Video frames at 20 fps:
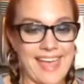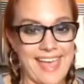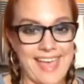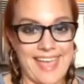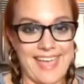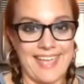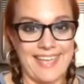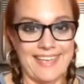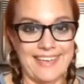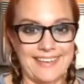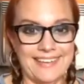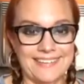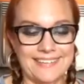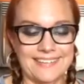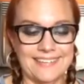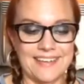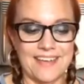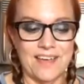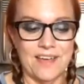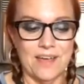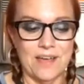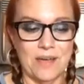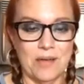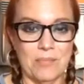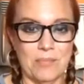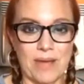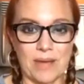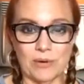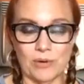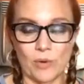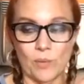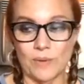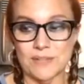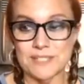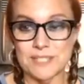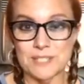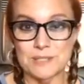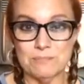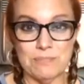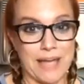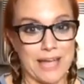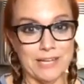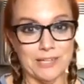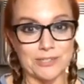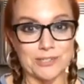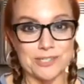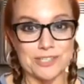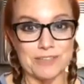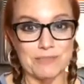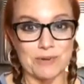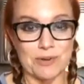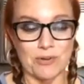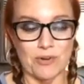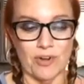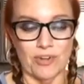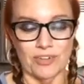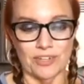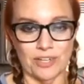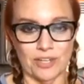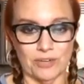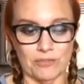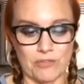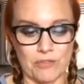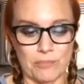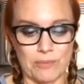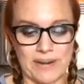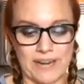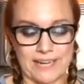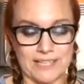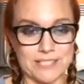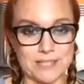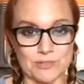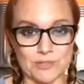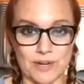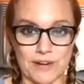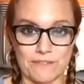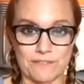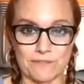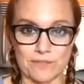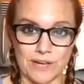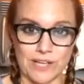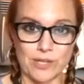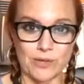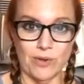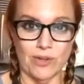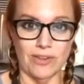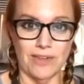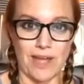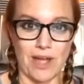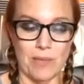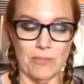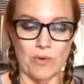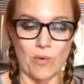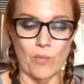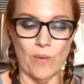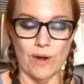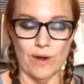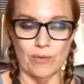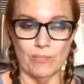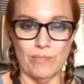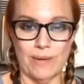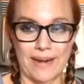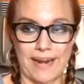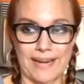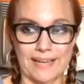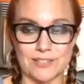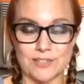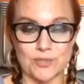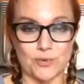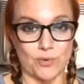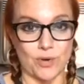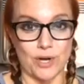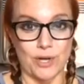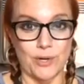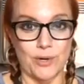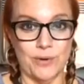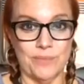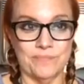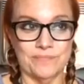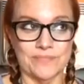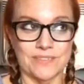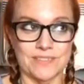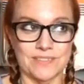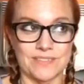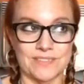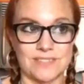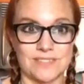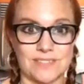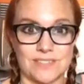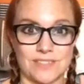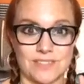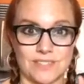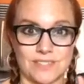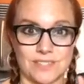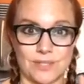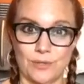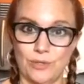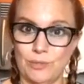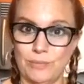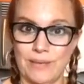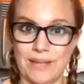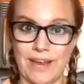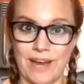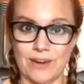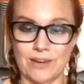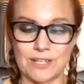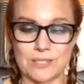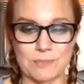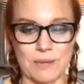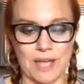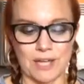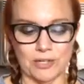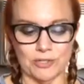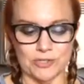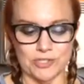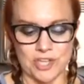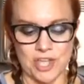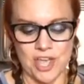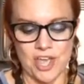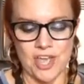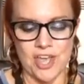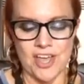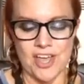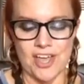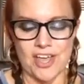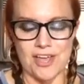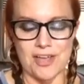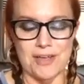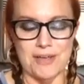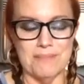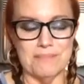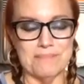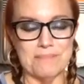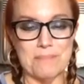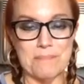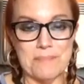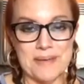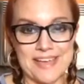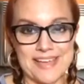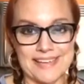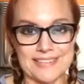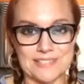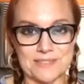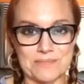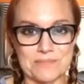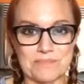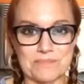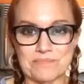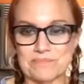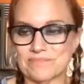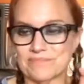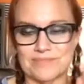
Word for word: a um, I don't know what spiders have been crawling all over the bananas, not trying to freak you all out, but where bananas grow, so do big hairy spiders. Um, but